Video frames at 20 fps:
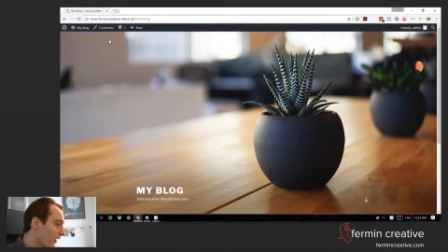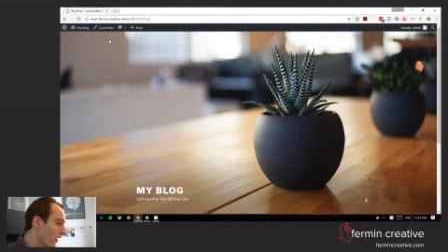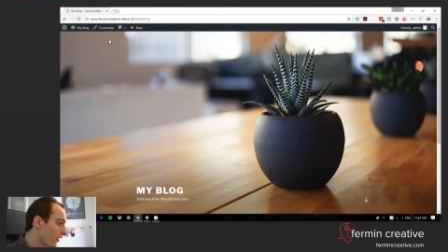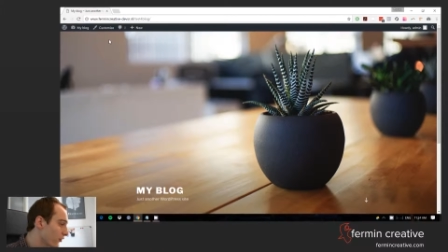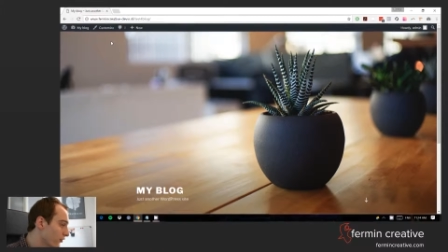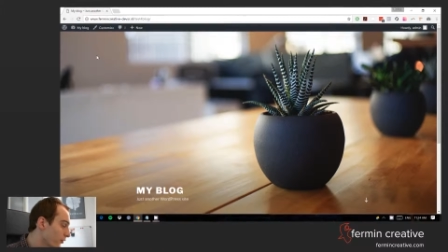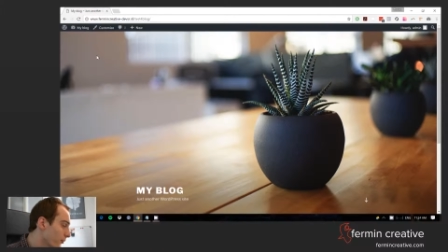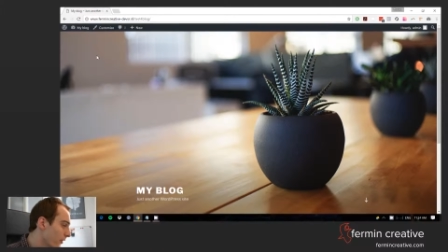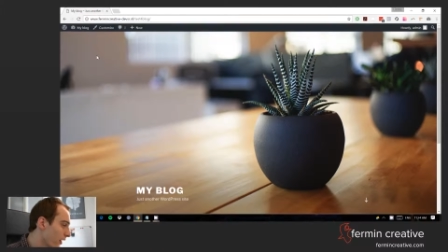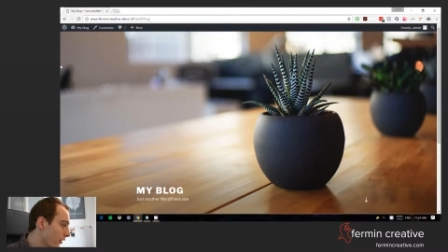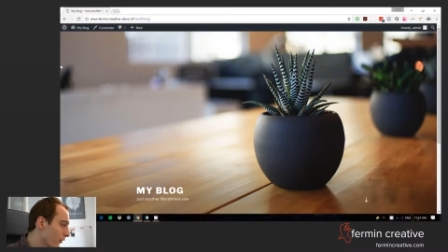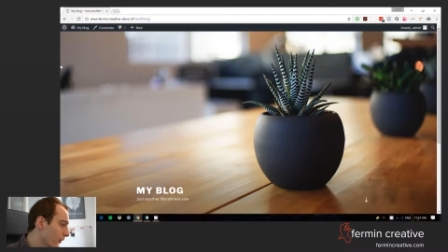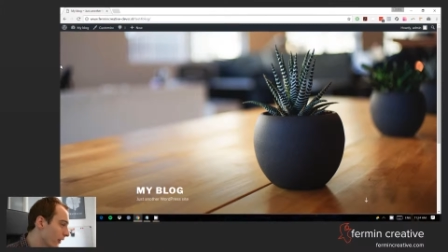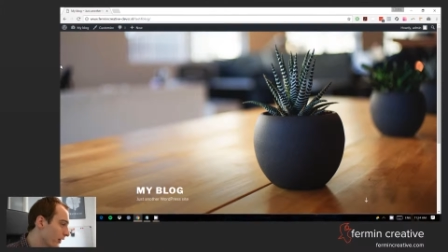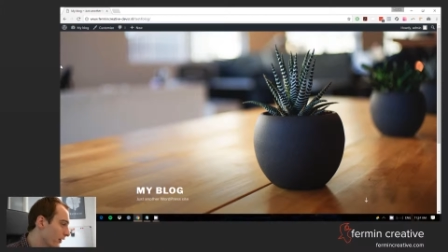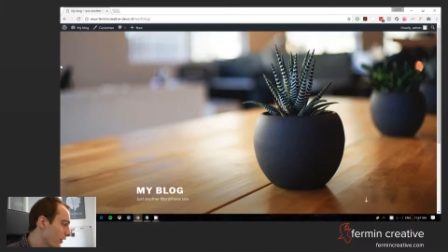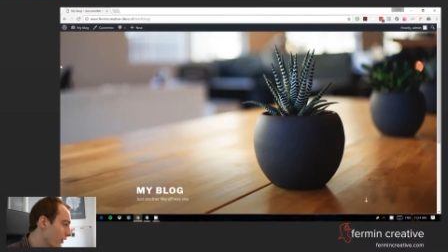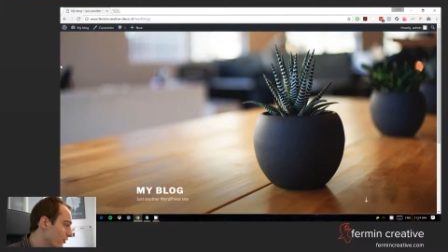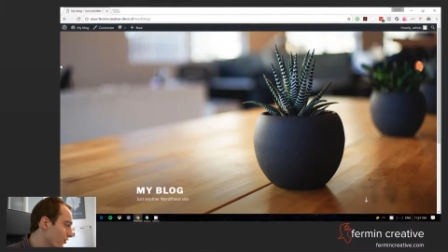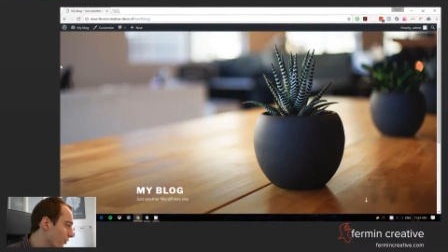I assume now
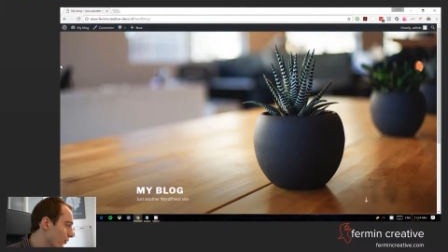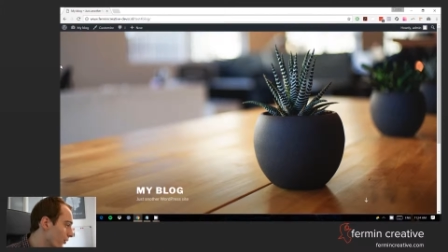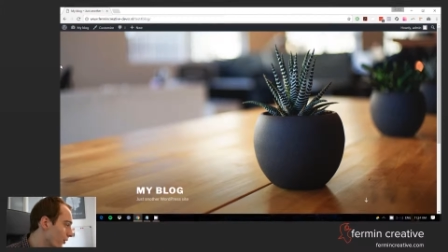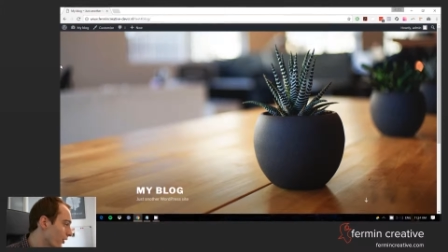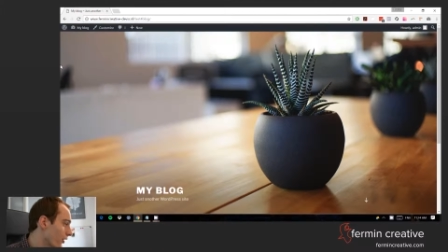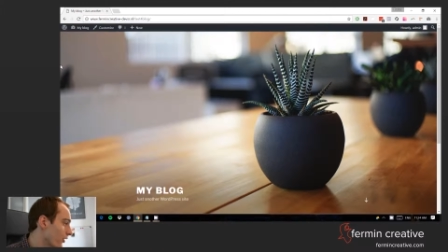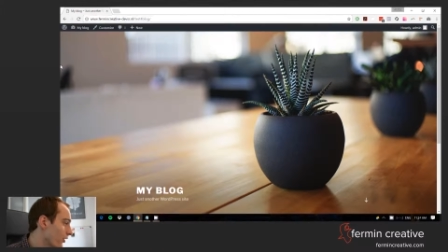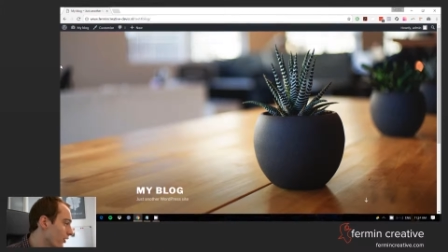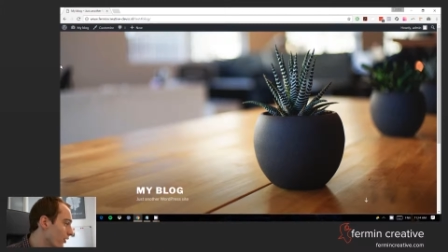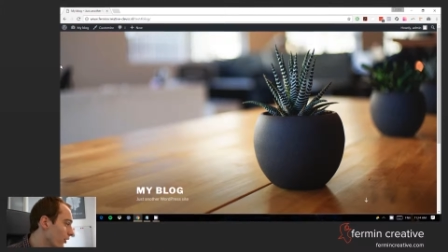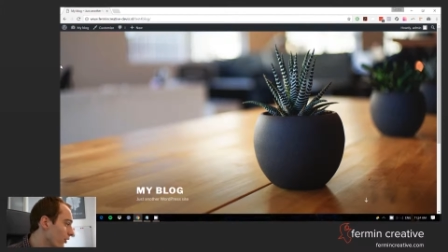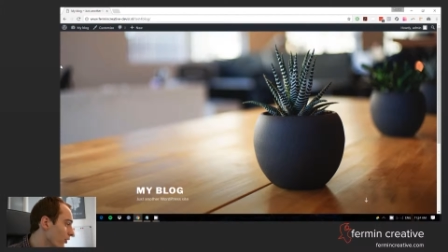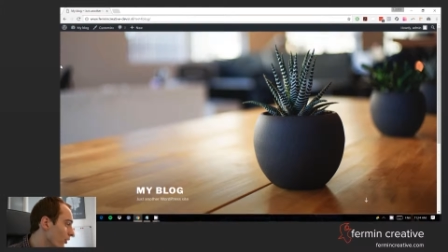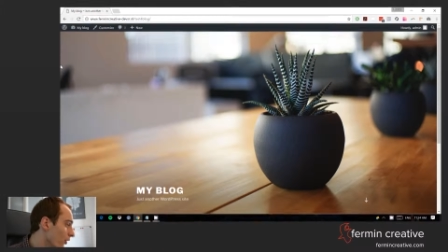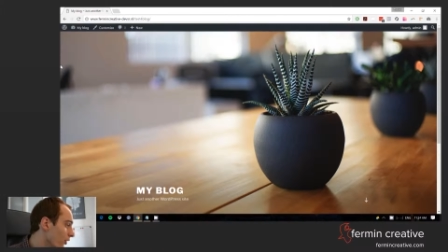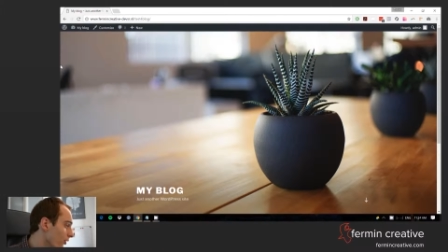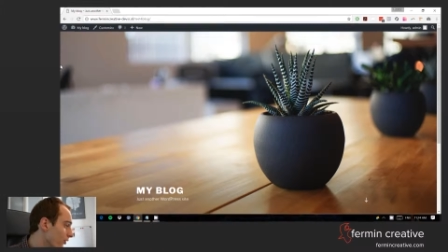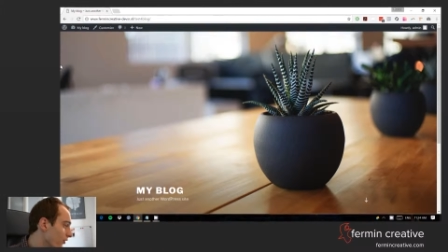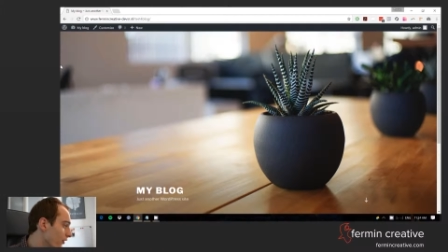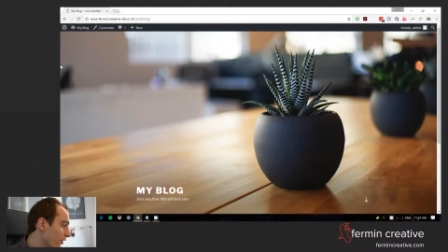already that you're
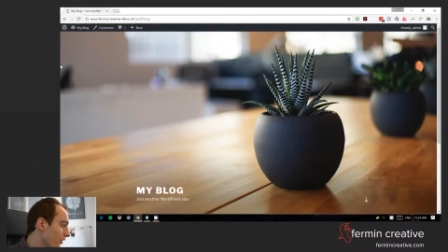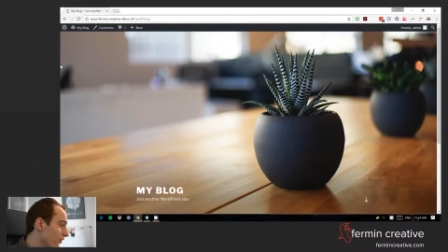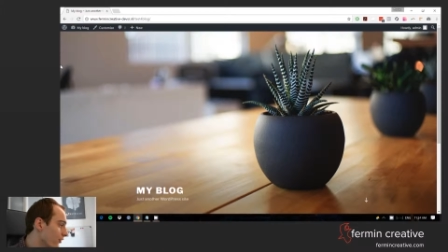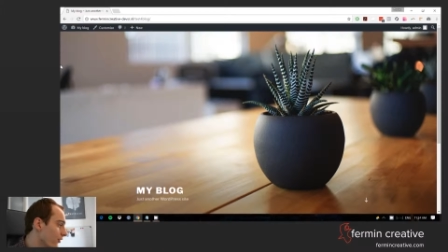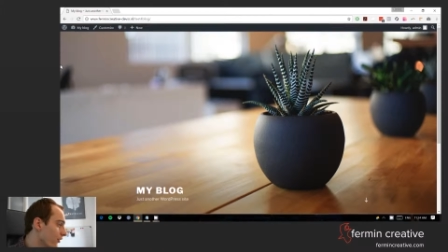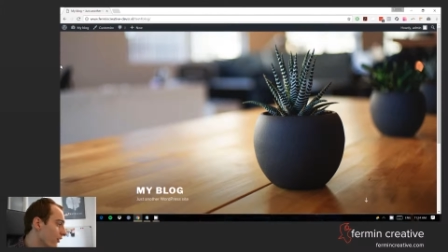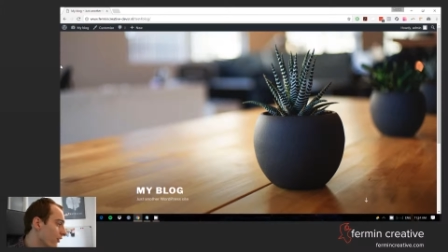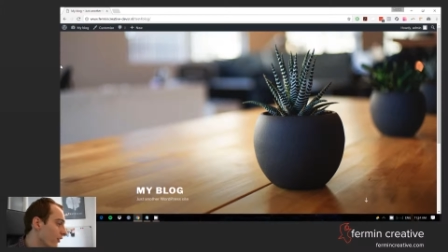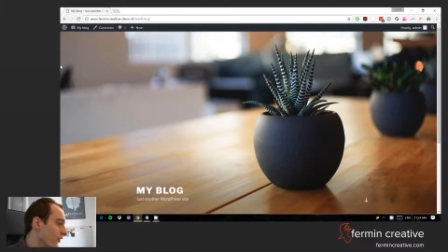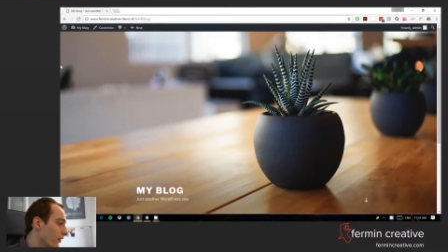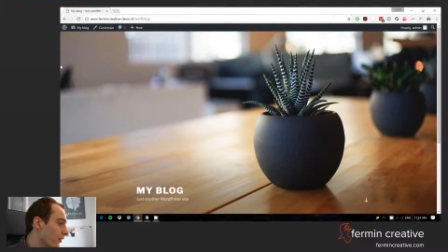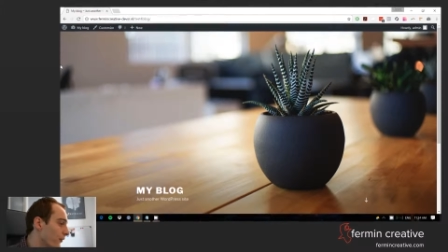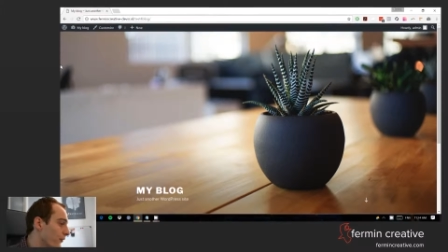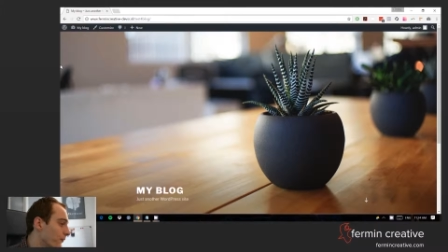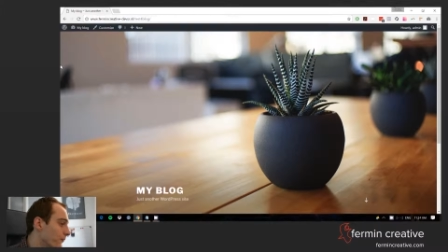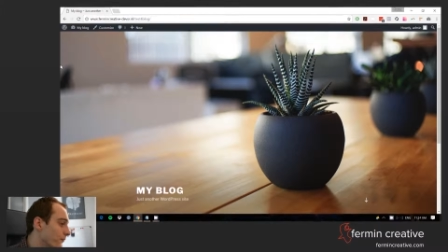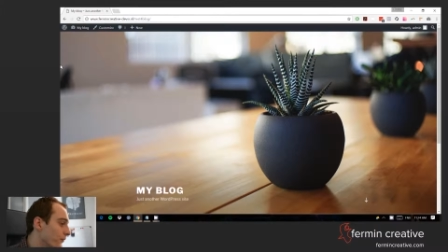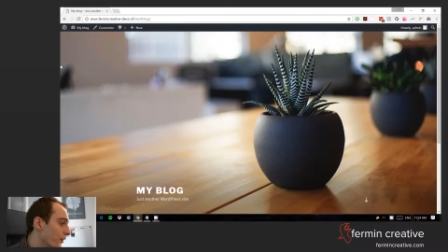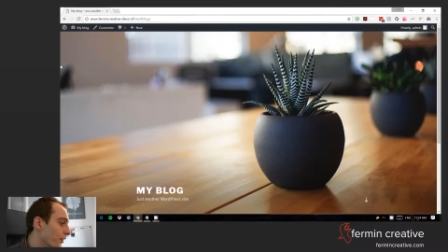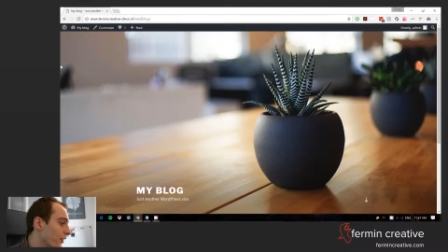logged
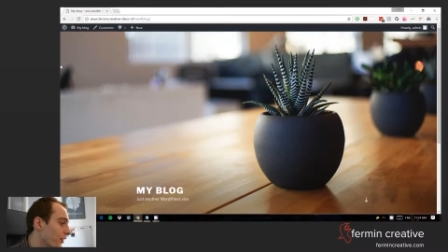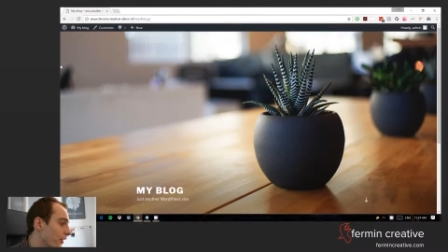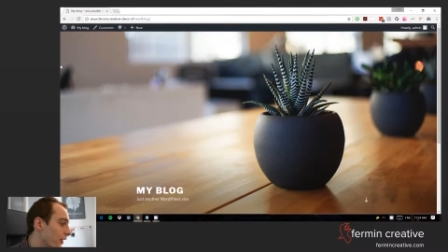in.